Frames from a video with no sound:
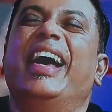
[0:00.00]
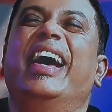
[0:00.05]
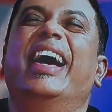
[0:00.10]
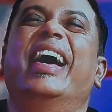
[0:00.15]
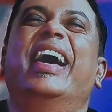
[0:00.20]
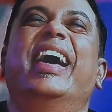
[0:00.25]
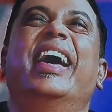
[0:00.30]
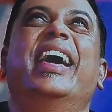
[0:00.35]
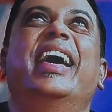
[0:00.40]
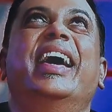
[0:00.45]

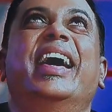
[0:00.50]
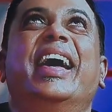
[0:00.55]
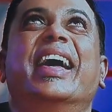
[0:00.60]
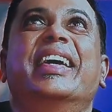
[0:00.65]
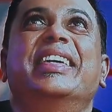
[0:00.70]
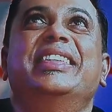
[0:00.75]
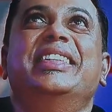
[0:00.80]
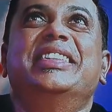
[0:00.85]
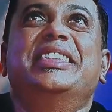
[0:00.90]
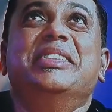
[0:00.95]

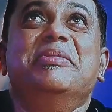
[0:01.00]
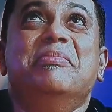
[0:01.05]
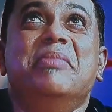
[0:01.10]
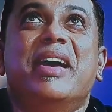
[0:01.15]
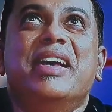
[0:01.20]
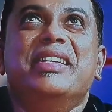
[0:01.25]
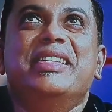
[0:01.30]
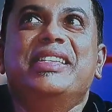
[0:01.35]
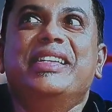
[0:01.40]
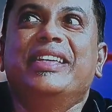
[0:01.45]
I can just
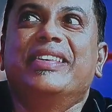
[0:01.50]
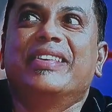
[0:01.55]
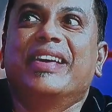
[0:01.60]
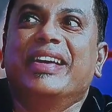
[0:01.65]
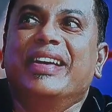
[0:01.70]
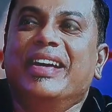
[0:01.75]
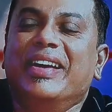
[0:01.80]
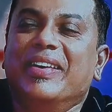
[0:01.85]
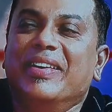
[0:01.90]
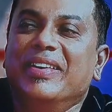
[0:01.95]
imagine
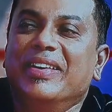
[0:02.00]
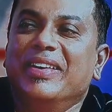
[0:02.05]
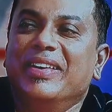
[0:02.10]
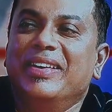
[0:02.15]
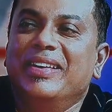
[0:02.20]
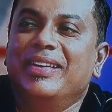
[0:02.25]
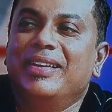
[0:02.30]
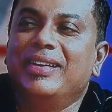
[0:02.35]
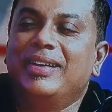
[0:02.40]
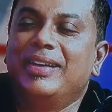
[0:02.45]
it right now,
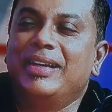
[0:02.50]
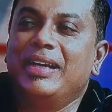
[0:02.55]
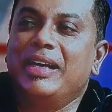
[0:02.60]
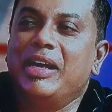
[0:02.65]
no?